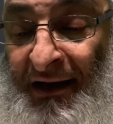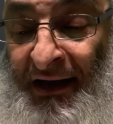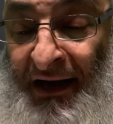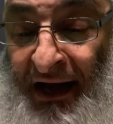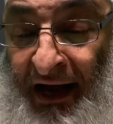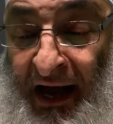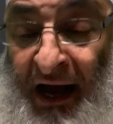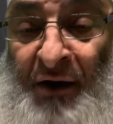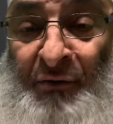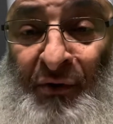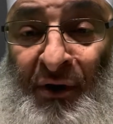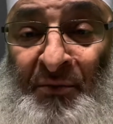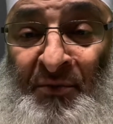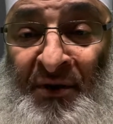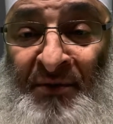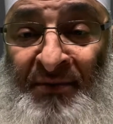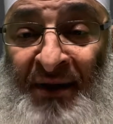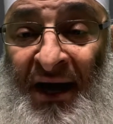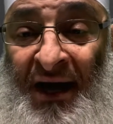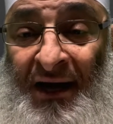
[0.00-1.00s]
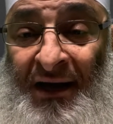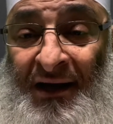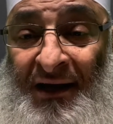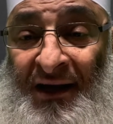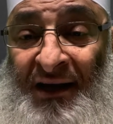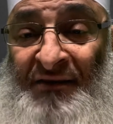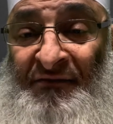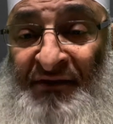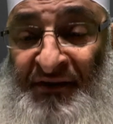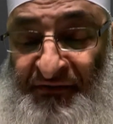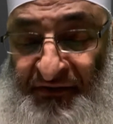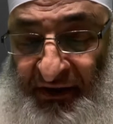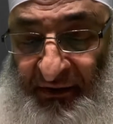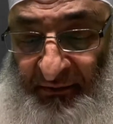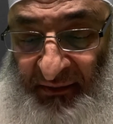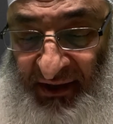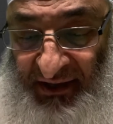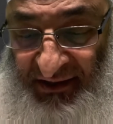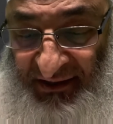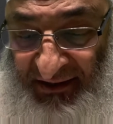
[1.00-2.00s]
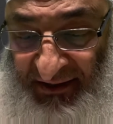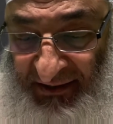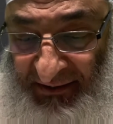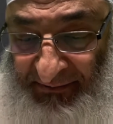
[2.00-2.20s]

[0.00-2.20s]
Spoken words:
I will be back in 15 minutes.